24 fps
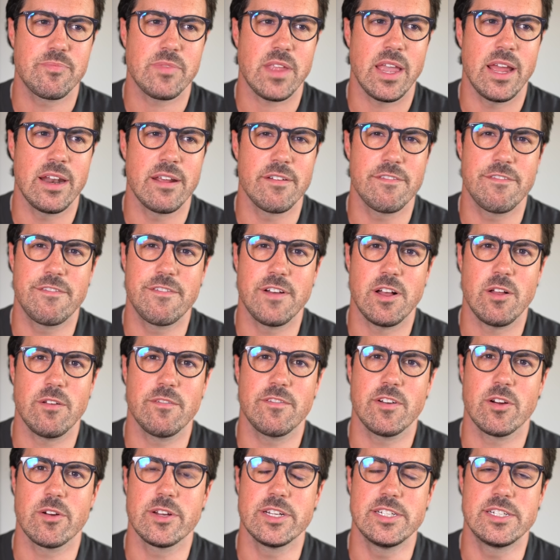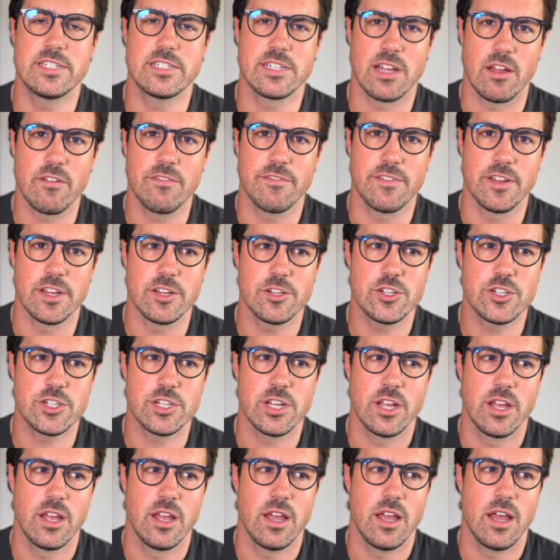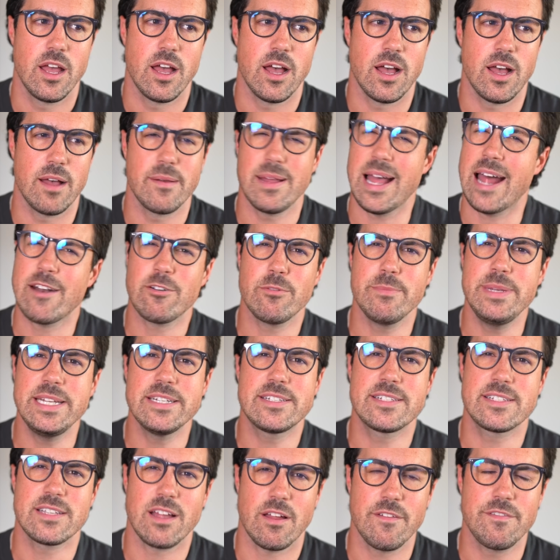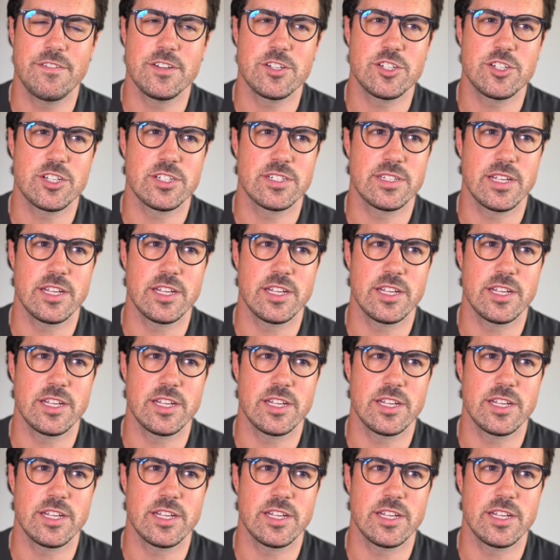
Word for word: and it felt very selfish. Uh, I don't mean selfish as